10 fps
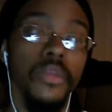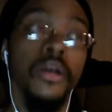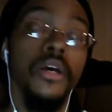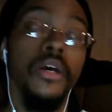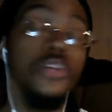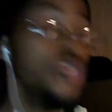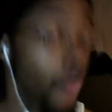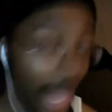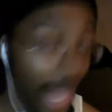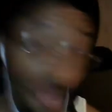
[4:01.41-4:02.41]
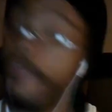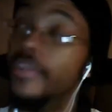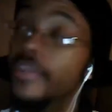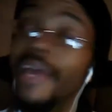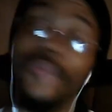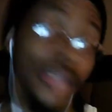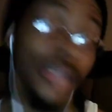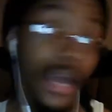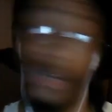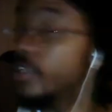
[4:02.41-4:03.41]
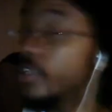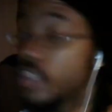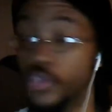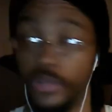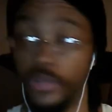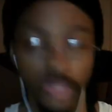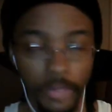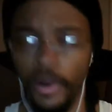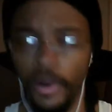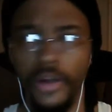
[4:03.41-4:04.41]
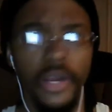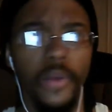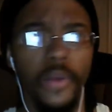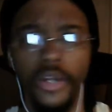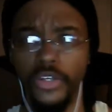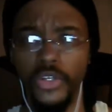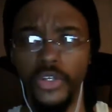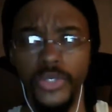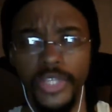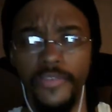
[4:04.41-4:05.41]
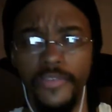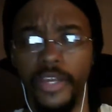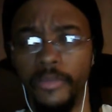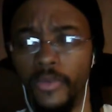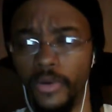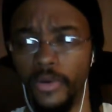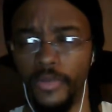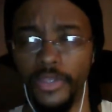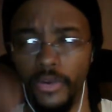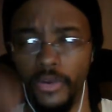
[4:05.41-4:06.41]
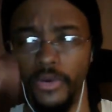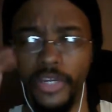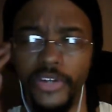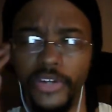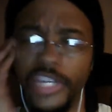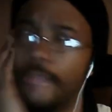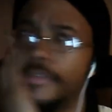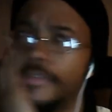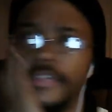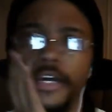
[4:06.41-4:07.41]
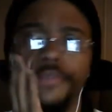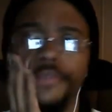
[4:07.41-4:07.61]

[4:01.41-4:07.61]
So after that, we kind of just drifted apart, not wanting to do stuff anymore with the whole entertainment stuff,